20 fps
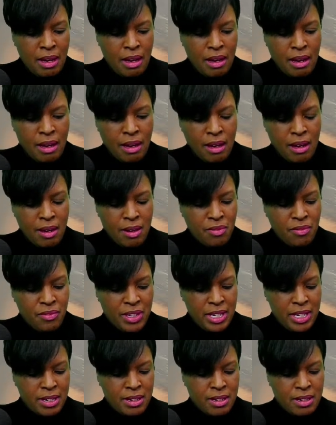
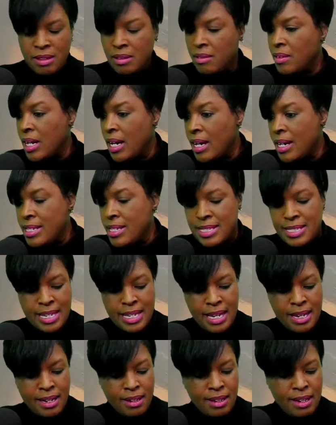via
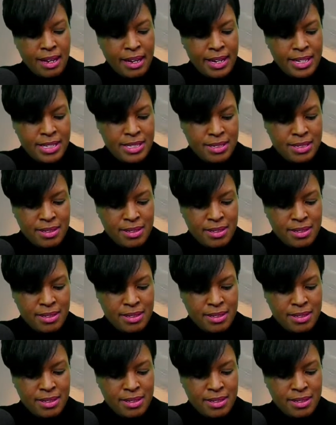satellite.